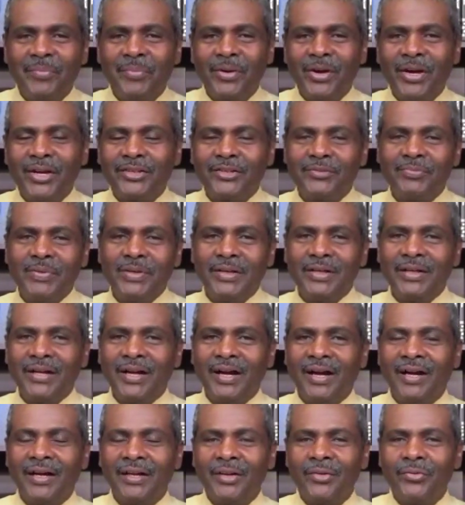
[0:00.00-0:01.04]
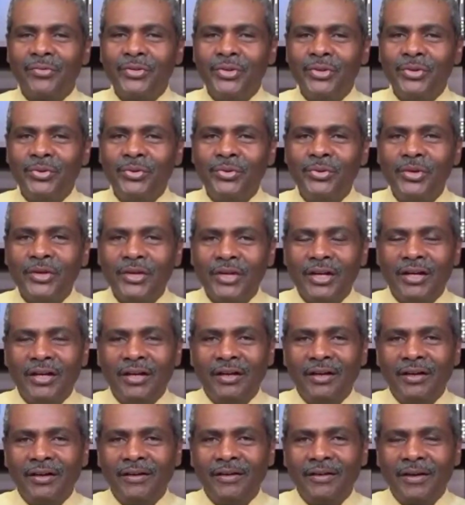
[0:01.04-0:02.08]
Praise be to God. If you,
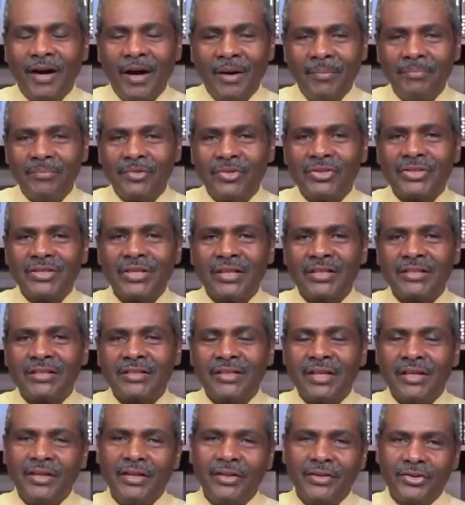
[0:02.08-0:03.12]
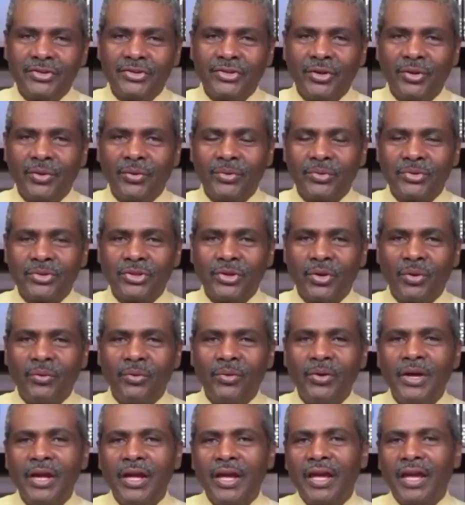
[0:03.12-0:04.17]
uh, I'm 60 years old,
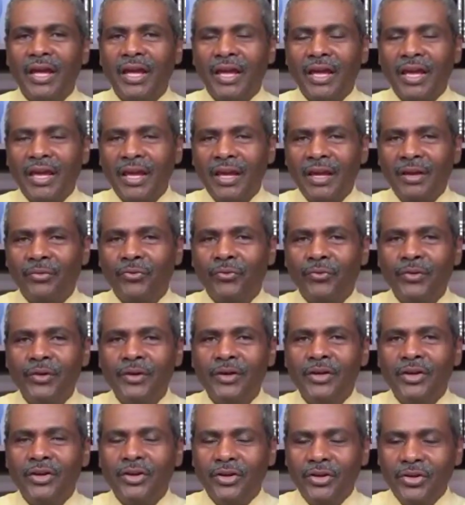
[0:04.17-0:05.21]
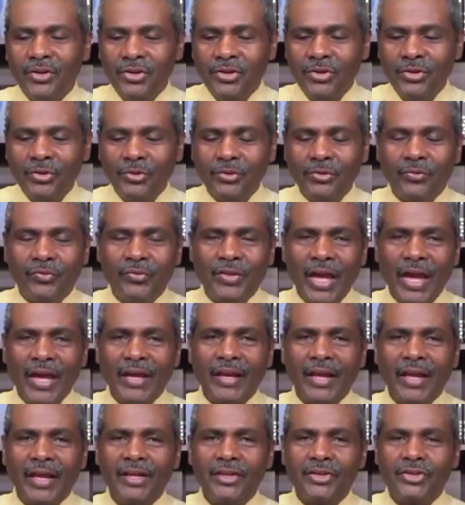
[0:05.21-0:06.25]
so if you've
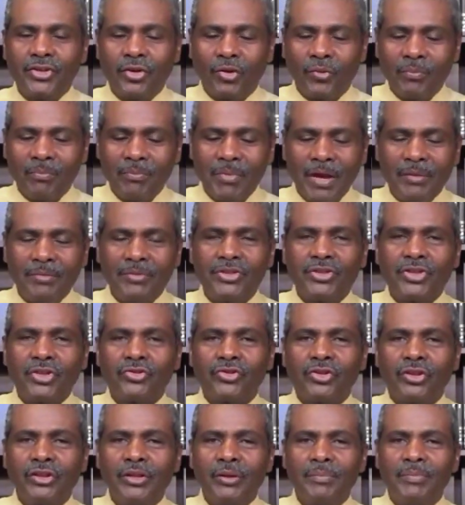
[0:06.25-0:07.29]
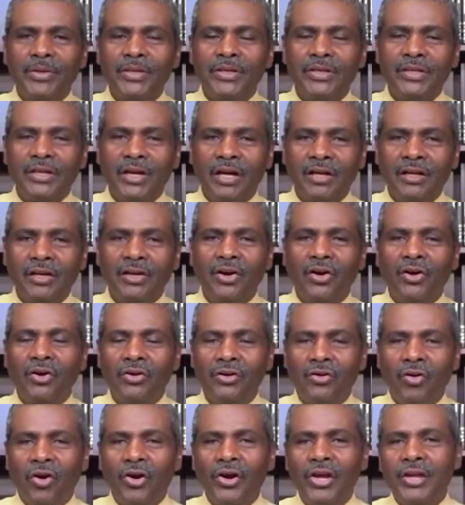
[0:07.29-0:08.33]
that age or maybe just a little bit younger
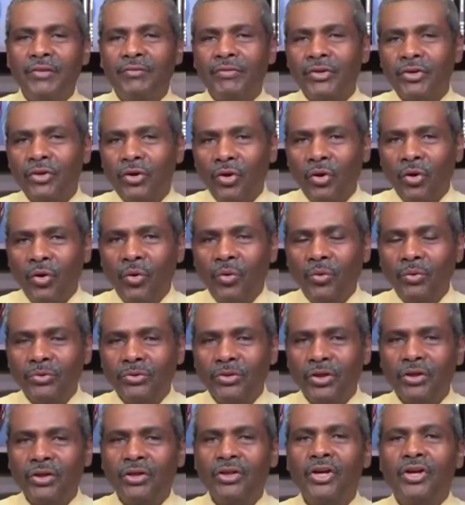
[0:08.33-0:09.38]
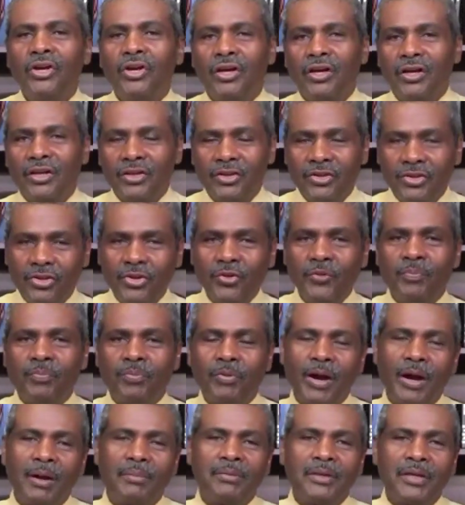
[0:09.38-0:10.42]
or even older, you
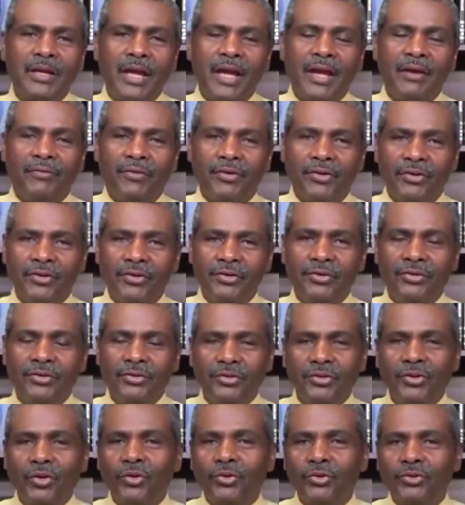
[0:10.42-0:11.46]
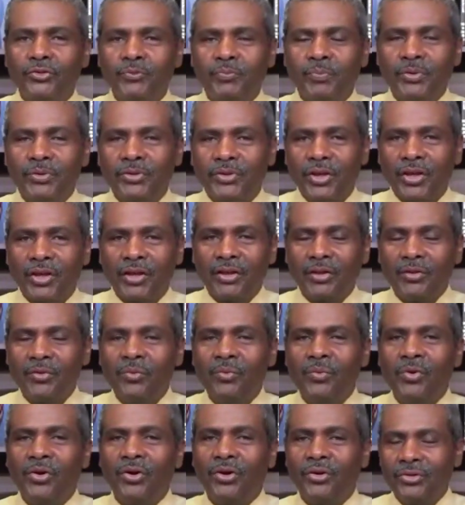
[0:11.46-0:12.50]
probably have heard those particular
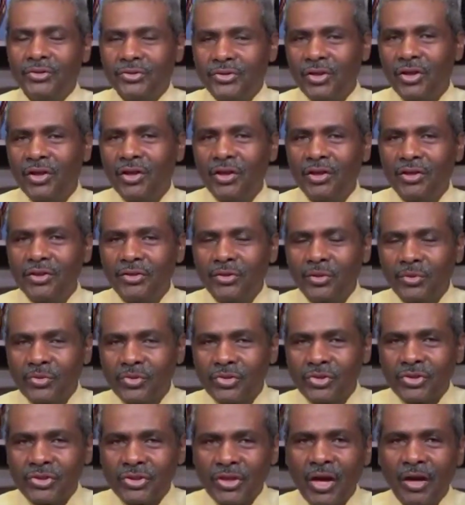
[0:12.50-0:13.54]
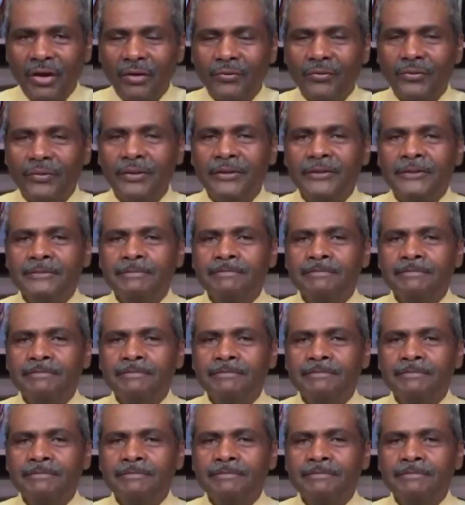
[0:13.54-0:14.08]
words yourself.